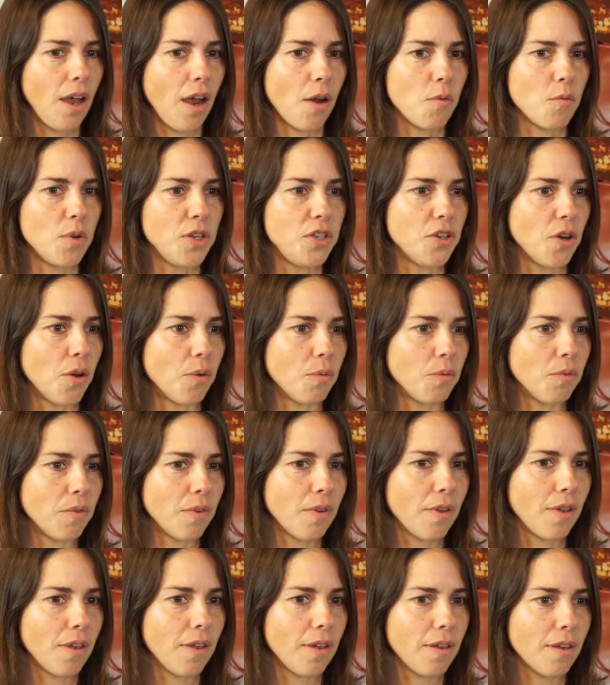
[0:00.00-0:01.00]
We don't
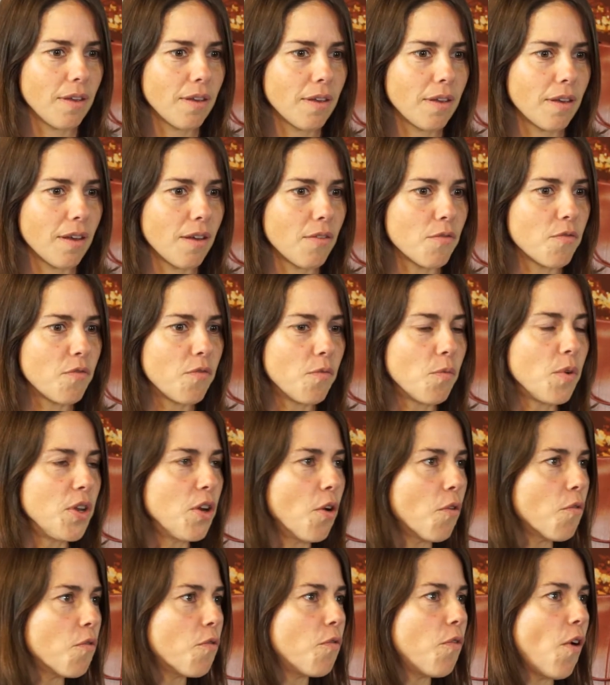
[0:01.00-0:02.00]

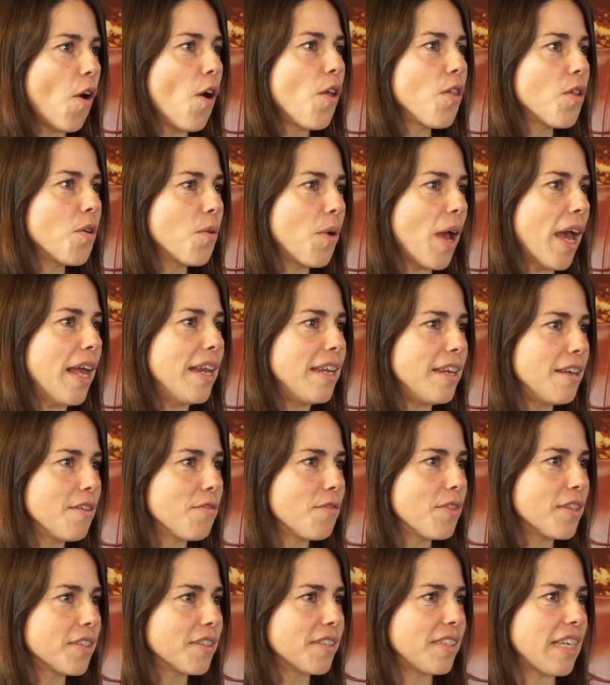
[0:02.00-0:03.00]
follow any
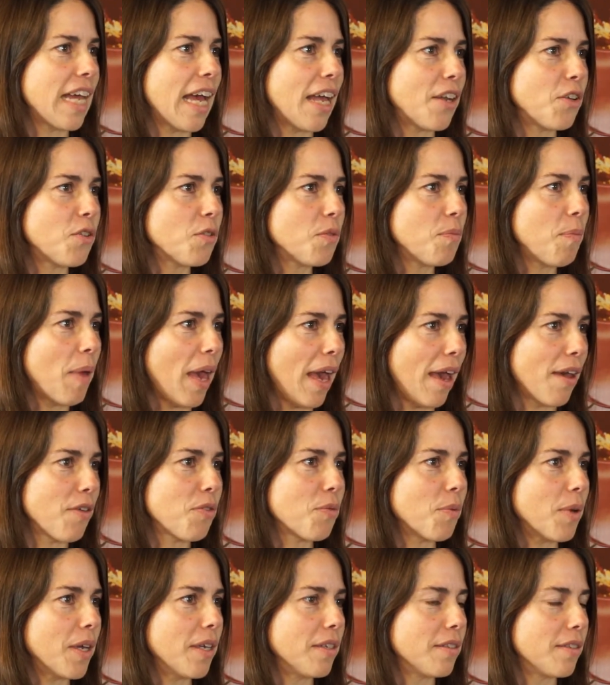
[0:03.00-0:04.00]
of the standard
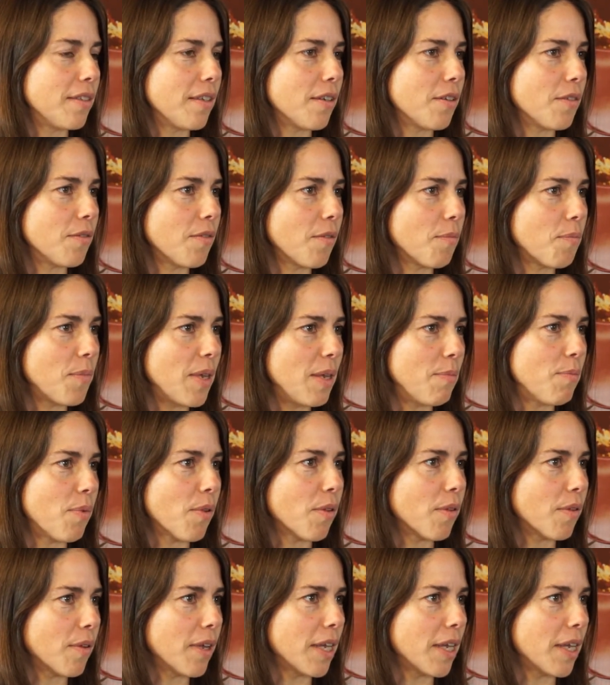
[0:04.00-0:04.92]
pathways that people